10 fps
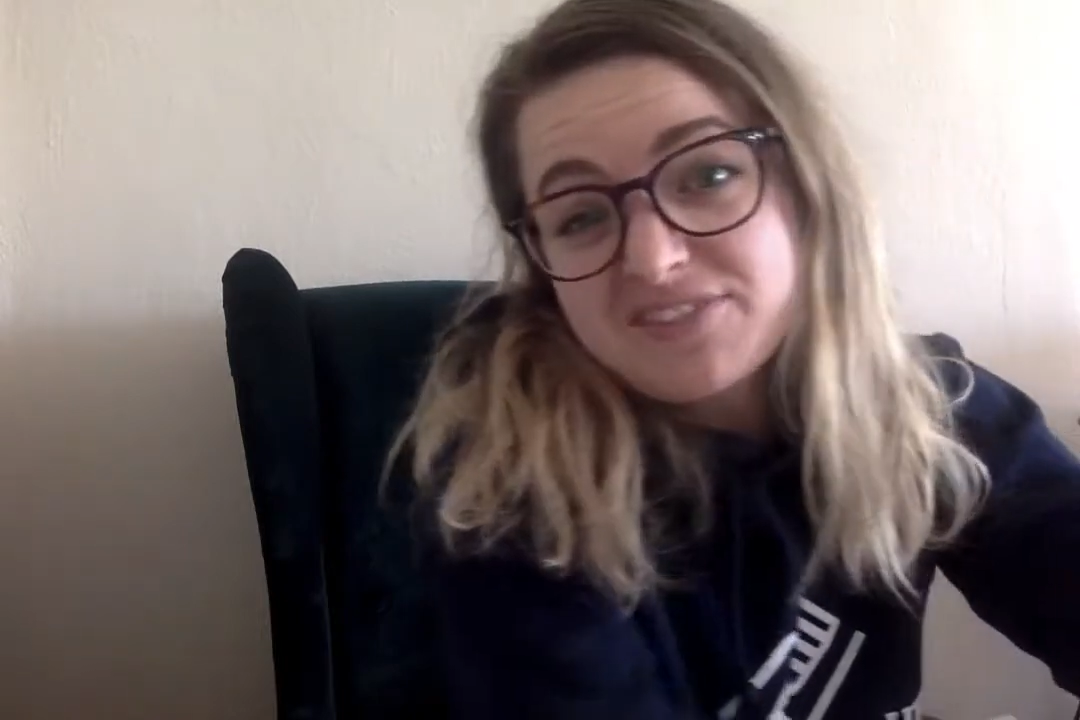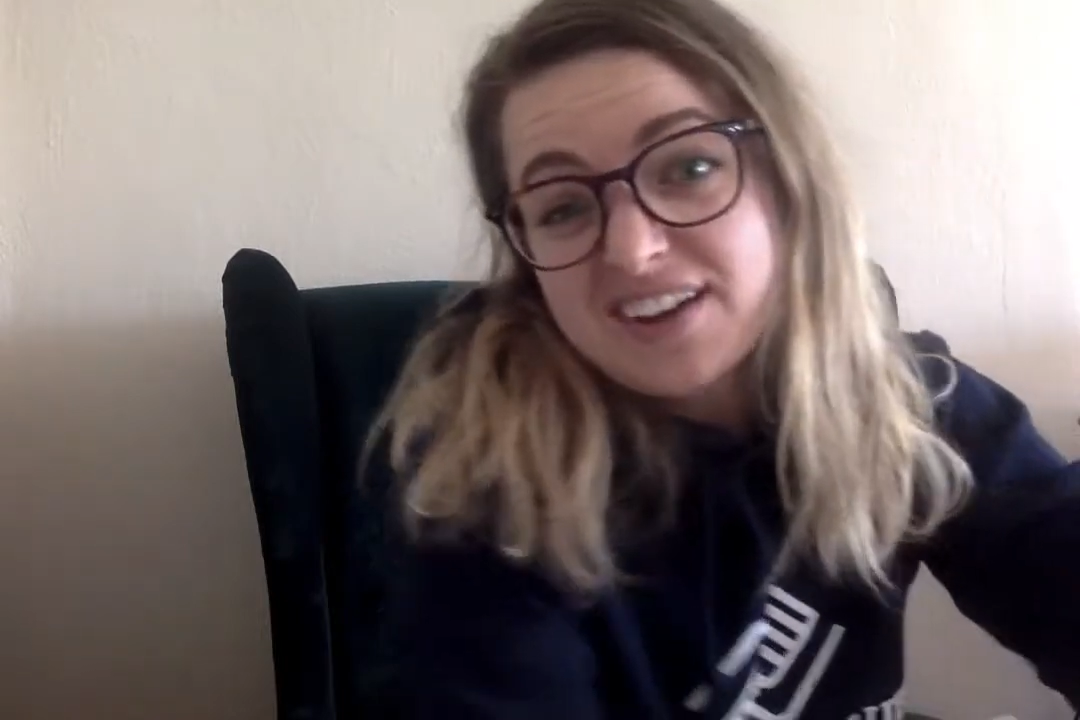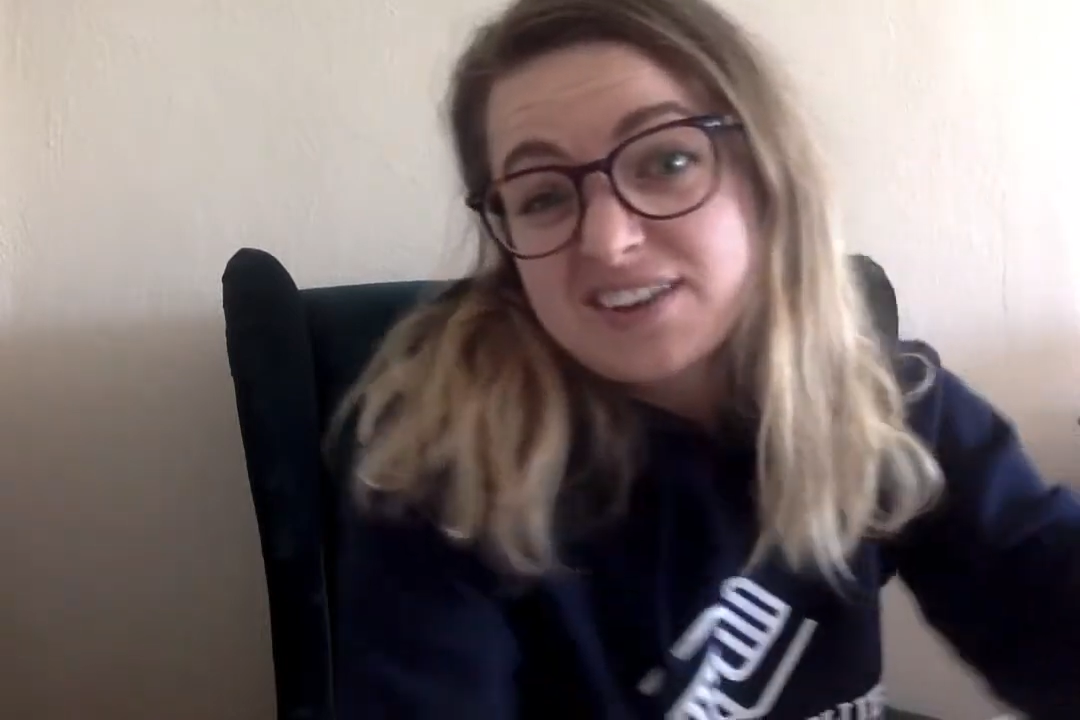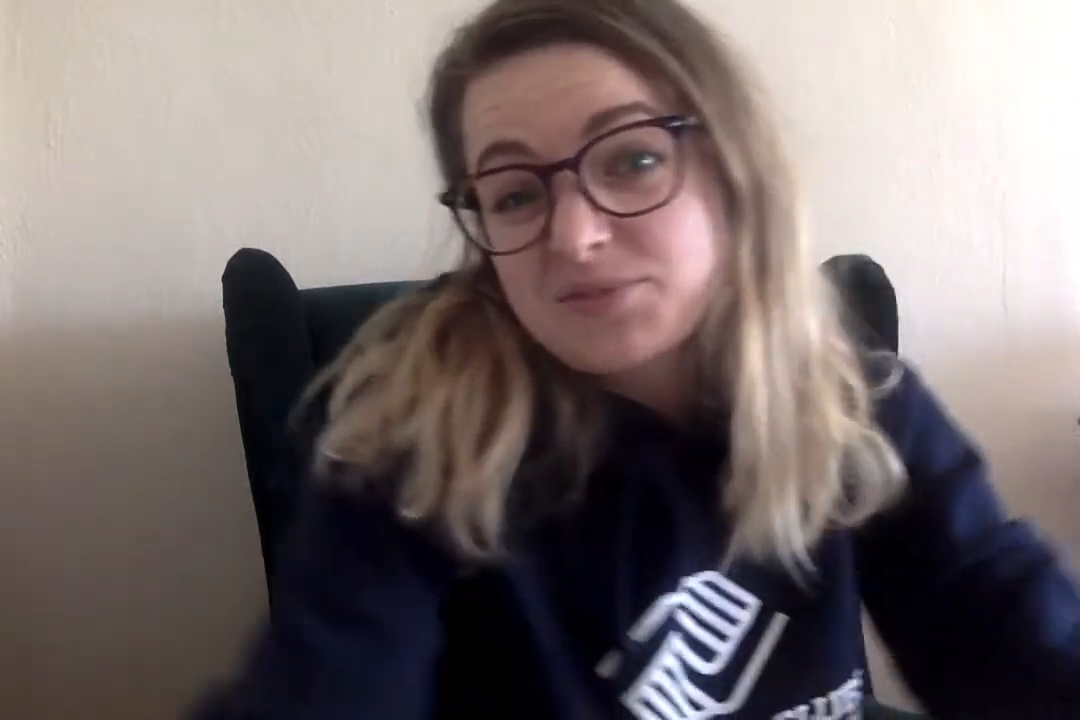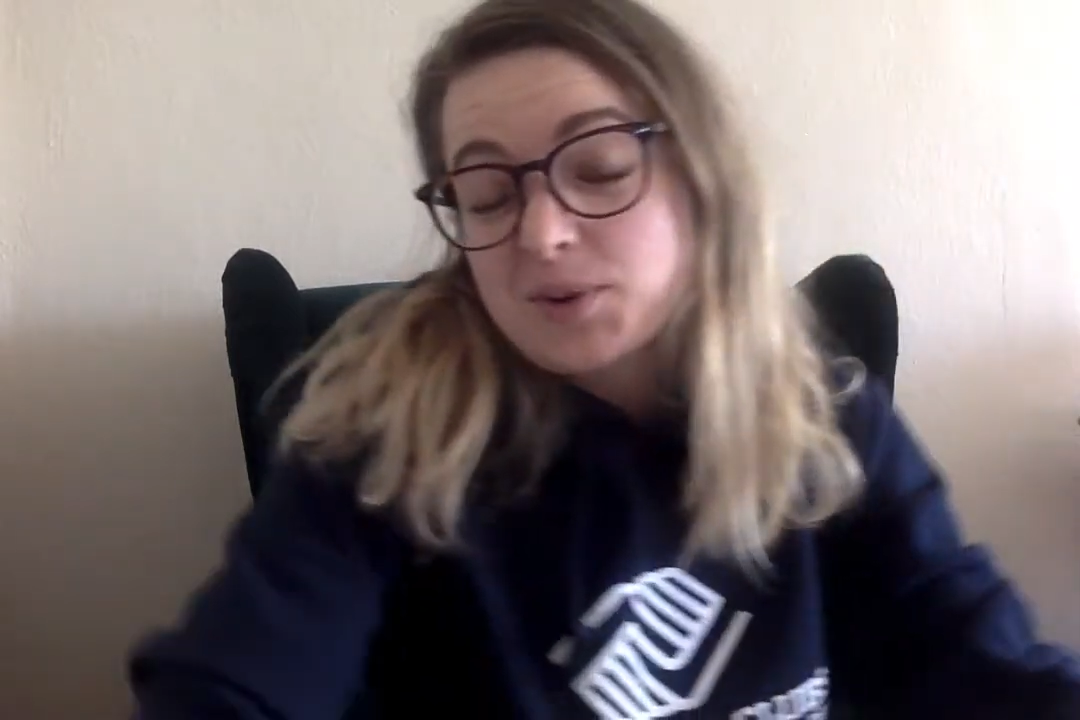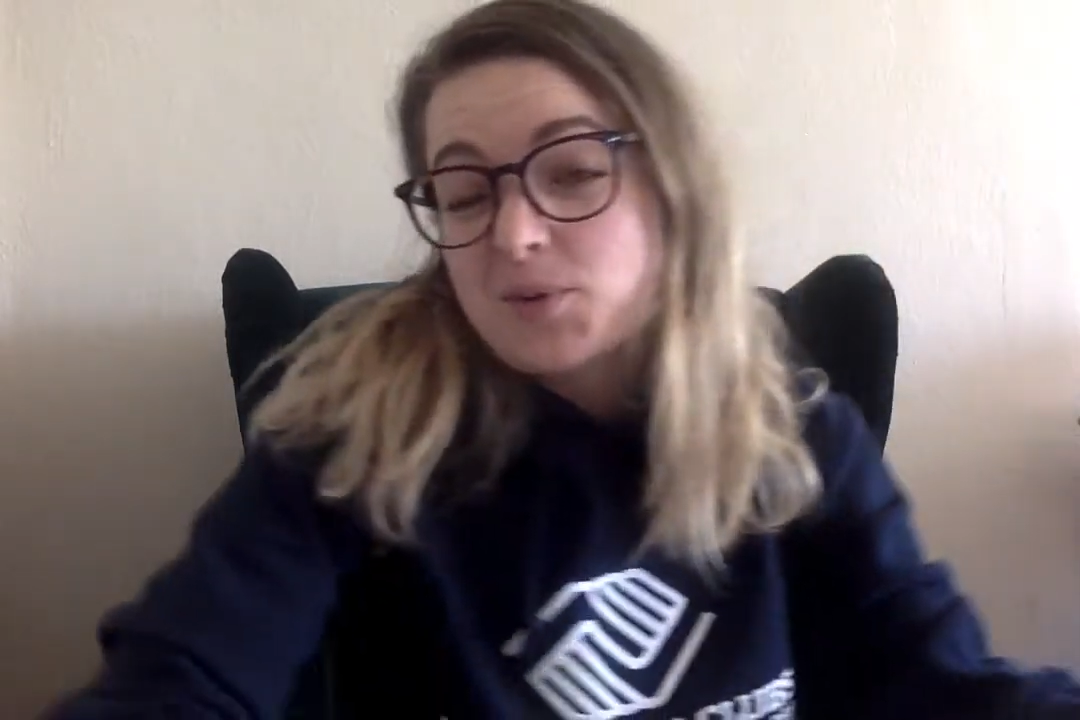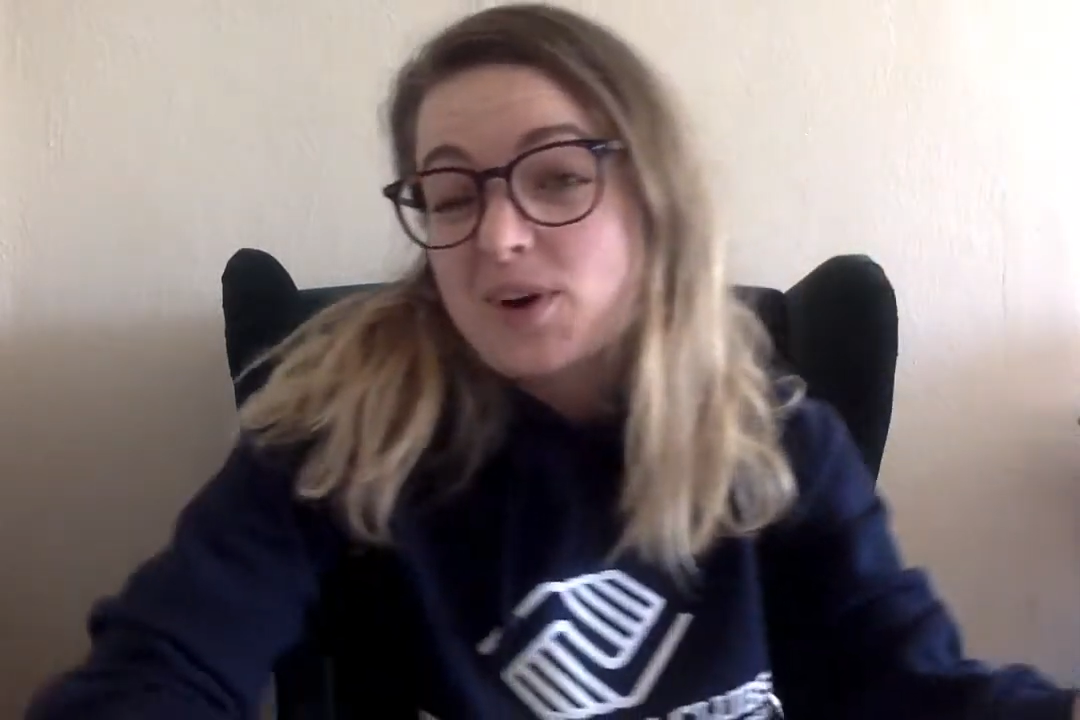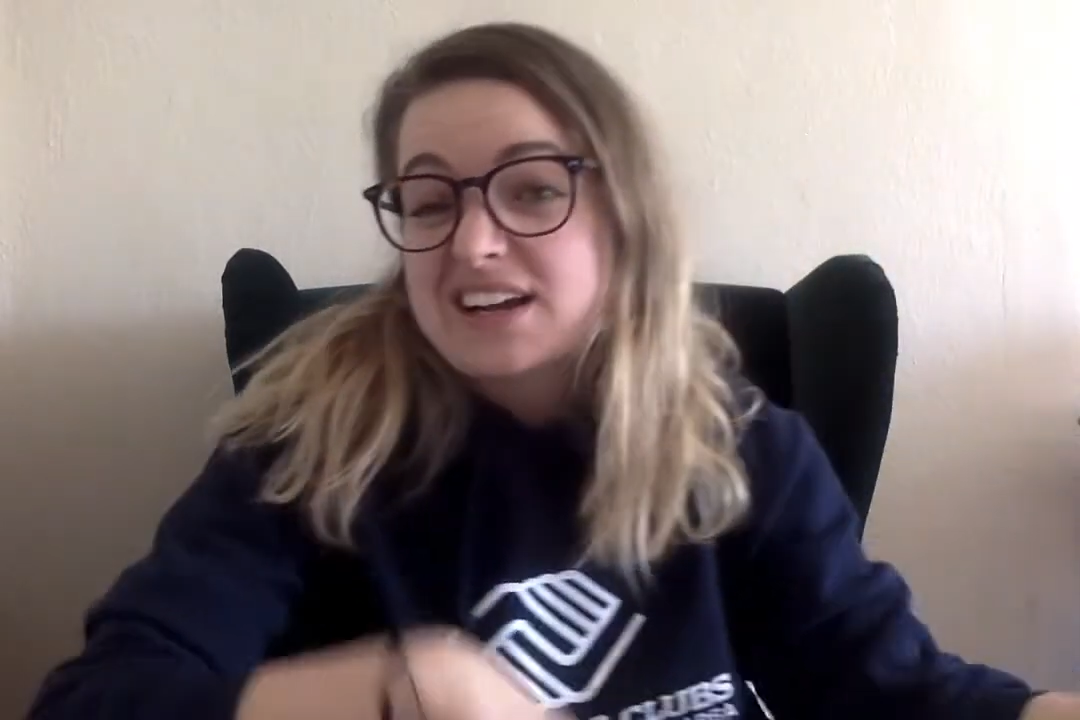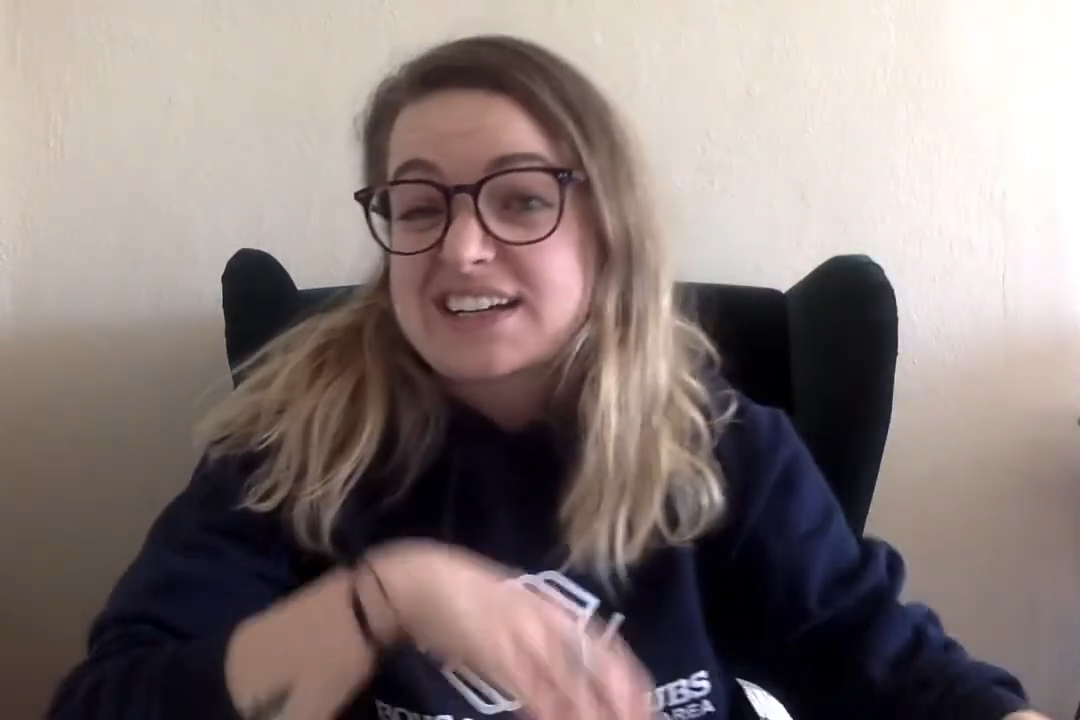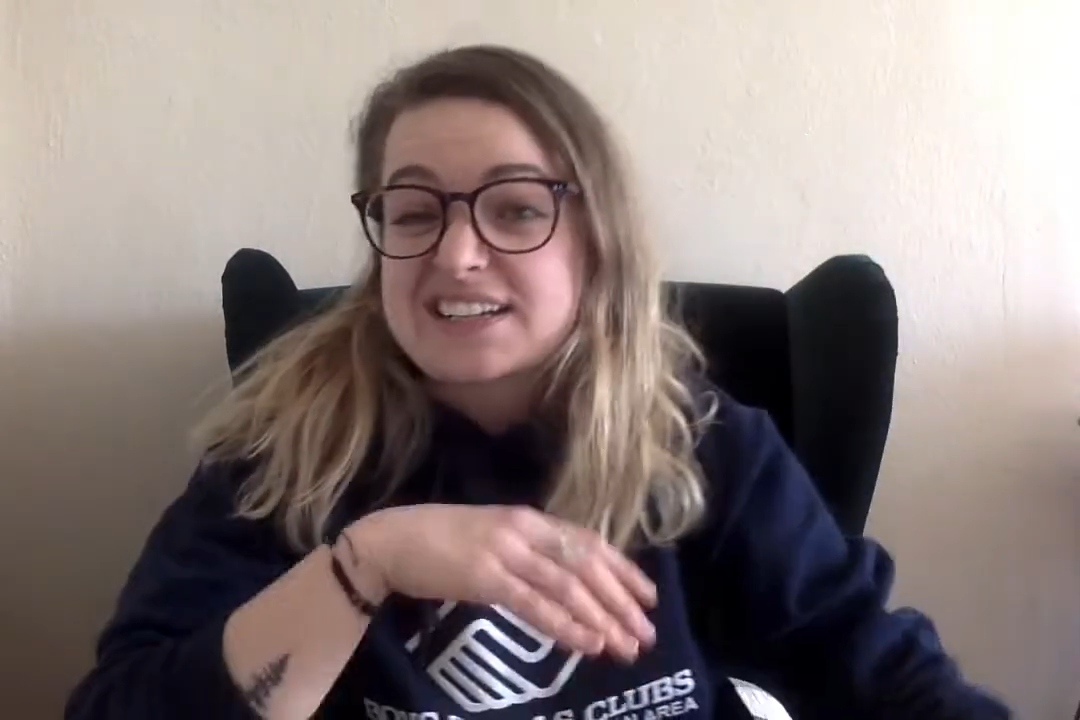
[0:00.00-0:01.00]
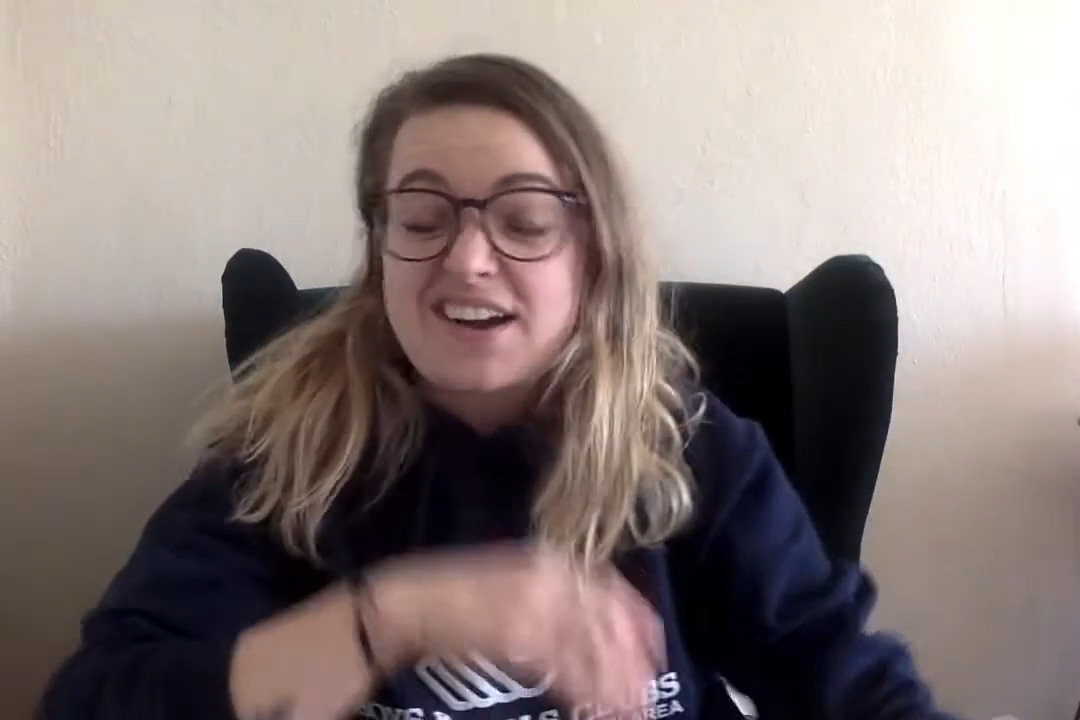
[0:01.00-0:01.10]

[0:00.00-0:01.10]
fun if we work